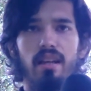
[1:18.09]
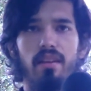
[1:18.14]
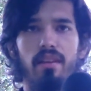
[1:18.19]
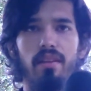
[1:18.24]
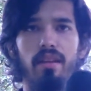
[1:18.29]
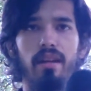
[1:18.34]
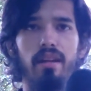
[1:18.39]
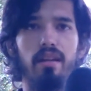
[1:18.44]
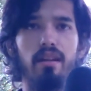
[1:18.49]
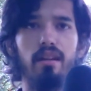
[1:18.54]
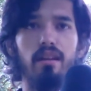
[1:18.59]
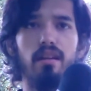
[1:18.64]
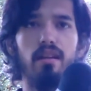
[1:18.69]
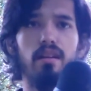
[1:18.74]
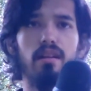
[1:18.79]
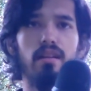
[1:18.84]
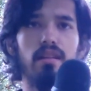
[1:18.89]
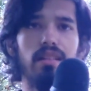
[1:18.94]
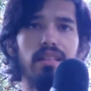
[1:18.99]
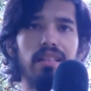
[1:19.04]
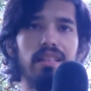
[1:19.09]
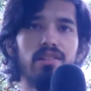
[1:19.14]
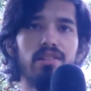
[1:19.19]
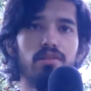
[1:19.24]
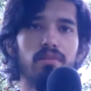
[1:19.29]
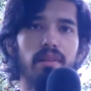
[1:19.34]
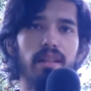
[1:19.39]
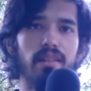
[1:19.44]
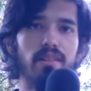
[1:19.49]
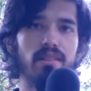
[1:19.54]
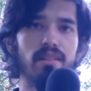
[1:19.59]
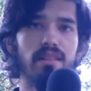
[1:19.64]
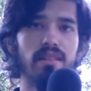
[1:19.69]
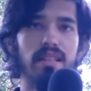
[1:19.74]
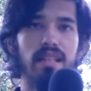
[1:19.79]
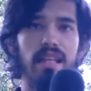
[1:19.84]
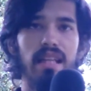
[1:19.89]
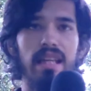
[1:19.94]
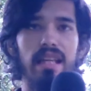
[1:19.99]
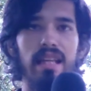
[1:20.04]
These threats
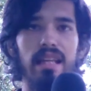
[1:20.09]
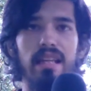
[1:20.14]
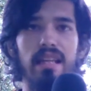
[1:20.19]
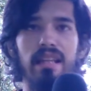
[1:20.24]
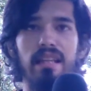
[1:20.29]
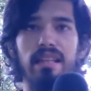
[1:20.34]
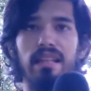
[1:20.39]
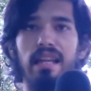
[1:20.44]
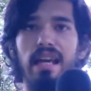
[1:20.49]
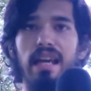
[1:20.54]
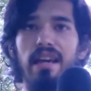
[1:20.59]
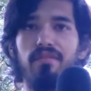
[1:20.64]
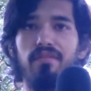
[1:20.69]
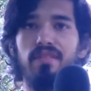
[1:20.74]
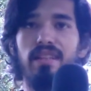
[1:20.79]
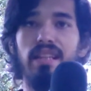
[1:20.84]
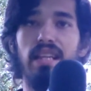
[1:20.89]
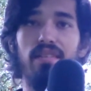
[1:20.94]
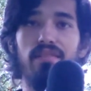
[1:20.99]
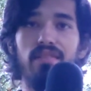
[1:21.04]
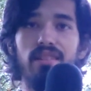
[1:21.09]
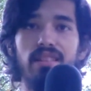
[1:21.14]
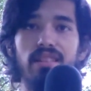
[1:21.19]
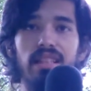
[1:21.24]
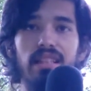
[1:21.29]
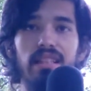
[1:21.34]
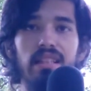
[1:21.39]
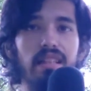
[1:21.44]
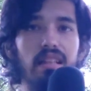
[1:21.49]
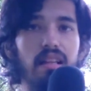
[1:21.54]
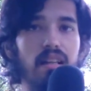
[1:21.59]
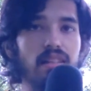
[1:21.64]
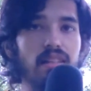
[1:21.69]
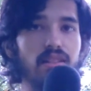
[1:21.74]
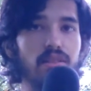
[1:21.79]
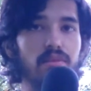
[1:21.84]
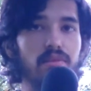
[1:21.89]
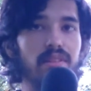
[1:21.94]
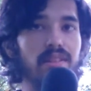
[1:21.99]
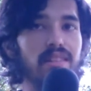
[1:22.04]
can have devastating
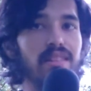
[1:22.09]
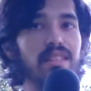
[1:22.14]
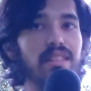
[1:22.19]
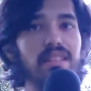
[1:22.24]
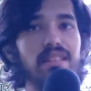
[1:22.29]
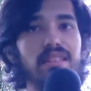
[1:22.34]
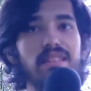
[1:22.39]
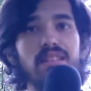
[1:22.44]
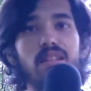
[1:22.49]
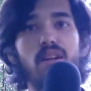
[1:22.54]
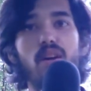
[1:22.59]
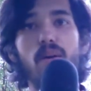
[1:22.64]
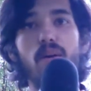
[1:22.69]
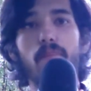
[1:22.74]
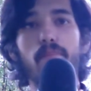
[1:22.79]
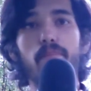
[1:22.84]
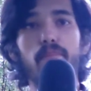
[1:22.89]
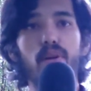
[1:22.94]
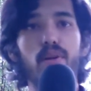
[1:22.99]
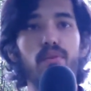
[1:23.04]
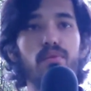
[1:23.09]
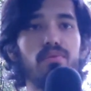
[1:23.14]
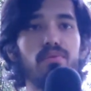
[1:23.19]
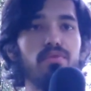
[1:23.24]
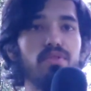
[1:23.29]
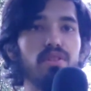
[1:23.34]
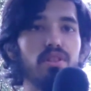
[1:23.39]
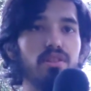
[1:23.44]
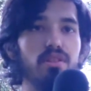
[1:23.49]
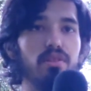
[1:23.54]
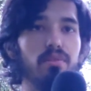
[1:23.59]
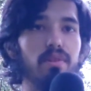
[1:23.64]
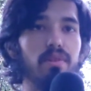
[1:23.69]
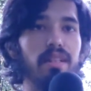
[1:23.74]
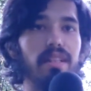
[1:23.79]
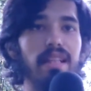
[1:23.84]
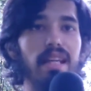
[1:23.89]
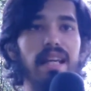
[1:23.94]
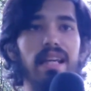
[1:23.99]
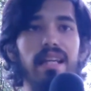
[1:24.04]
consequences on both
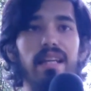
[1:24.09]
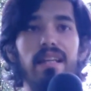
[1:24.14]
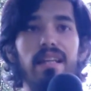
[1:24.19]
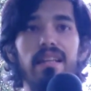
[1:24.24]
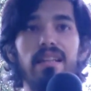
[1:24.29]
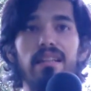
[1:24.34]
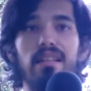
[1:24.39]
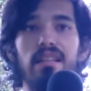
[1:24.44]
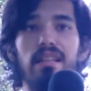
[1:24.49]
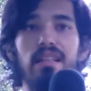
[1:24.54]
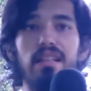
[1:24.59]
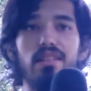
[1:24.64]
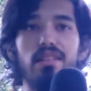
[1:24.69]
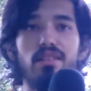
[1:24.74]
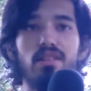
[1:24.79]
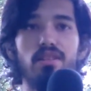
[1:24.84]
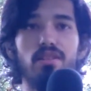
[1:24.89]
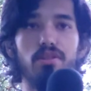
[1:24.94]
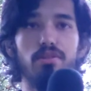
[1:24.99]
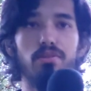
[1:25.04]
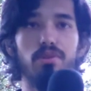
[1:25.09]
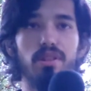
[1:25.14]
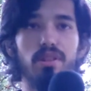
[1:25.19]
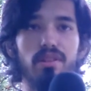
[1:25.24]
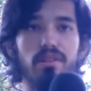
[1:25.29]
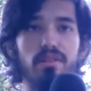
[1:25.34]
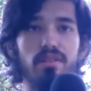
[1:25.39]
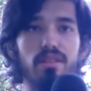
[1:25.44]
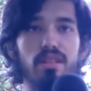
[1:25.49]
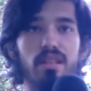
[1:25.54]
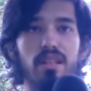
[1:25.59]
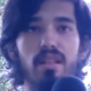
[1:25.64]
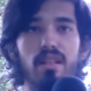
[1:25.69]
student and institutions.